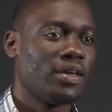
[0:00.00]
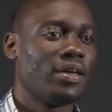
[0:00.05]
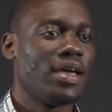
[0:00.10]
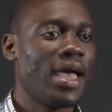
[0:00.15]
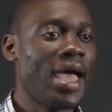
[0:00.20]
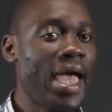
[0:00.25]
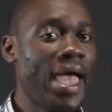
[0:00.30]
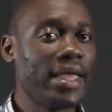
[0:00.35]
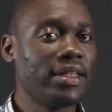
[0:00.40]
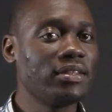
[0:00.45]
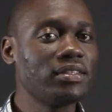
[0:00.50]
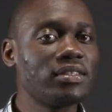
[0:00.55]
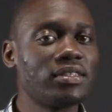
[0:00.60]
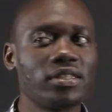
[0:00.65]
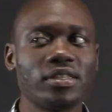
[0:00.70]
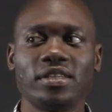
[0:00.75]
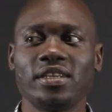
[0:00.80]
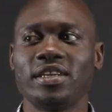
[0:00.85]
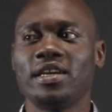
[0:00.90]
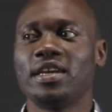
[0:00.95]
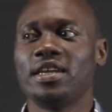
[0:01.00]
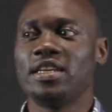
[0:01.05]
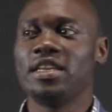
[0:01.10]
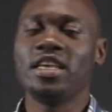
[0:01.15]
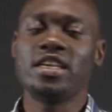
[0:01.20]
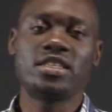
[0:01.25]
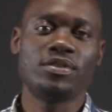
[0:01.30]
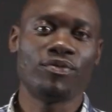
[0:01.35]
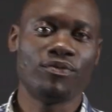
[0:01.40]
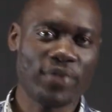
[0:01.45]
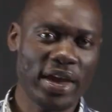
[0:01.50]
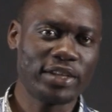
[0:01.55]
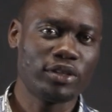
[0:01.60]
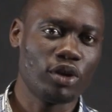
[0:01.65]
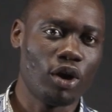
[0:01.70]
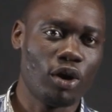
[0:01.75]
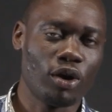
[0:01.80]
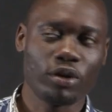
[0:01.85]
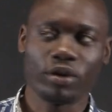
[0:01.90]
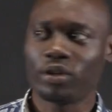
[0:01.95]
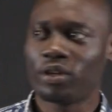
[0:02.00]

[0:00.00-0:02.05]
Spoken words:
And this vector